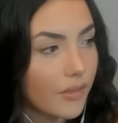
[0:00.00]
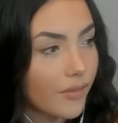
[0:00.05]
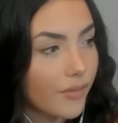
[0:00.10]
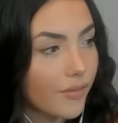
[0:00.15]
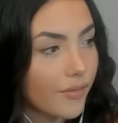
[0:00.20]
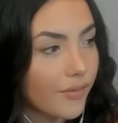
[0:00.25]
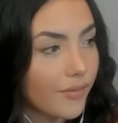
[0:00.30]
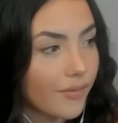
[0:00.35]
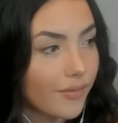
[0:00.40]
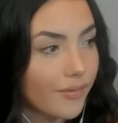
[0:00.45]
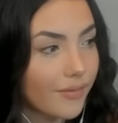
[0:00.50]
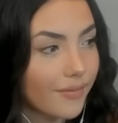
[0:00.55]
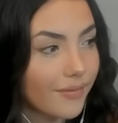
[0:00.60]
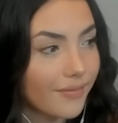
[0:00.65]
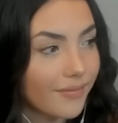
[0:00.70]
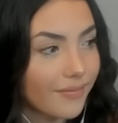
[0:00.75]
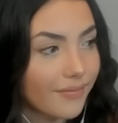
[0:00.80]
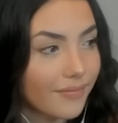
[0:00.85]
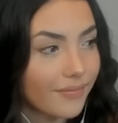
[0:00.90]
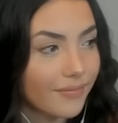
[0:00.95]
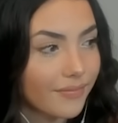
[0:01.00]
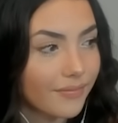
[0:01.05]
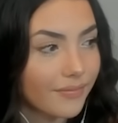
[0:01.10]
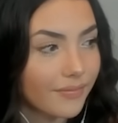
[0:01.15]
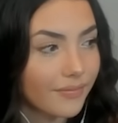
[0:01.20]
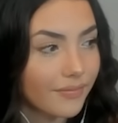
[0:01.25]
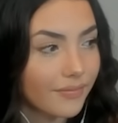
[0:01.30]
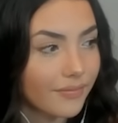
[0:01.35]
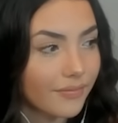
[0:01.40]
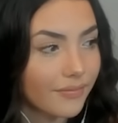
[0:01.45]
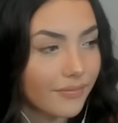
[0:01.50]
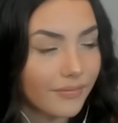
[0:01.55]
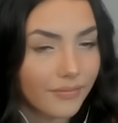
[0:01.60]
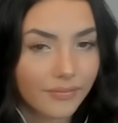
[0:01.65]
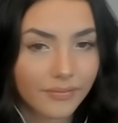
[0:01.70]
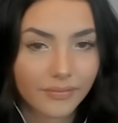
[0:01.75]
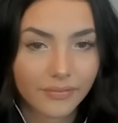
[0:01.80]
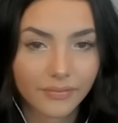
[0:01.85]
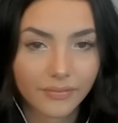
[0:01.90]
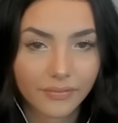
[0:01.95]

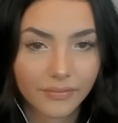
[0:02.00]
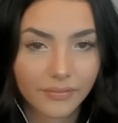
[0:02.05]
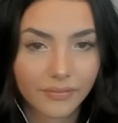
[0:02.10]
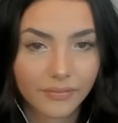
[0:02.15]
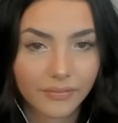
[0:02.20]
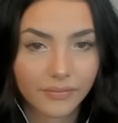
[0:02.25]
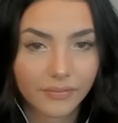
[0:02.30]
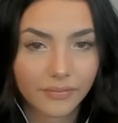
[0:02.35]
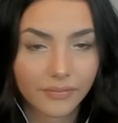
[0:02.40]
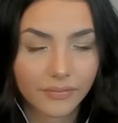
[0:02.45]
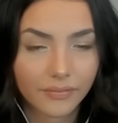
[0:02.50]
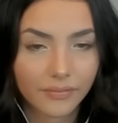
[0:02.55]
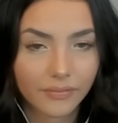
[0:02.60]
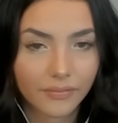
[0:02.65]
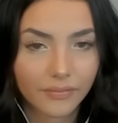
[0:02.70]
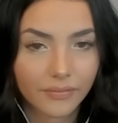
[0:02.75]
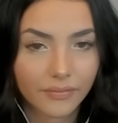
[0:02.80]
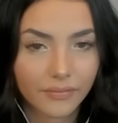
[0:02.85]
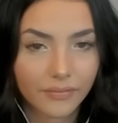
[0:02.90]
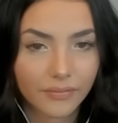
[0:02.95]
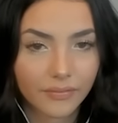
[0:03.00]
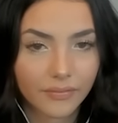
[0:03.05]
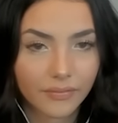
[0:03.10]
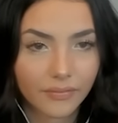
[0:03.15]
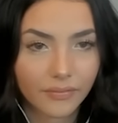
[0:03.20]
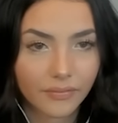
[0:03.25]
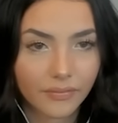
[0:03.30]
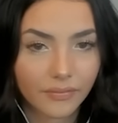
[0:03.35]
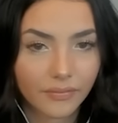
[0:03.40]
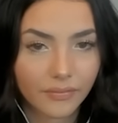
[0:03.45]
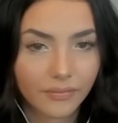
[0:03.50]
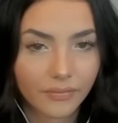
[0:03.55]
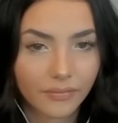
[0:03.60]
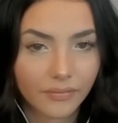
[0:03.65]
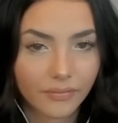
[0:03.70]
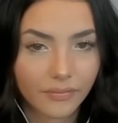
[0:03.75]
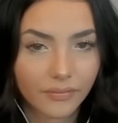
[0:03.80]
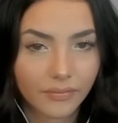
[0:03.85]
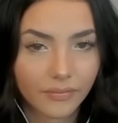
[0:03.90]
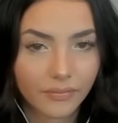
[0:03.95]

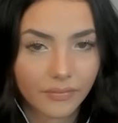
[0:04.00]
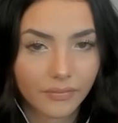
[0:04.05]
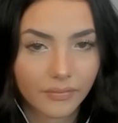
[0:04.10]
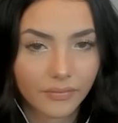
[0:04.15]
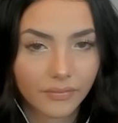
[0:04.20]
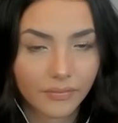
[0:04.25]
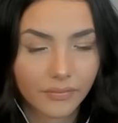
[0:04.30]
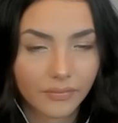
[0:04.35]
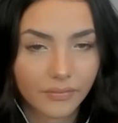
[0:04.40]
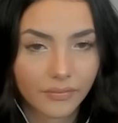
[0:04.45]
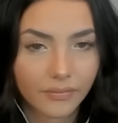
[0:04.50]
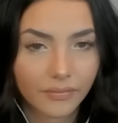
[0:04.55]
(not speaking)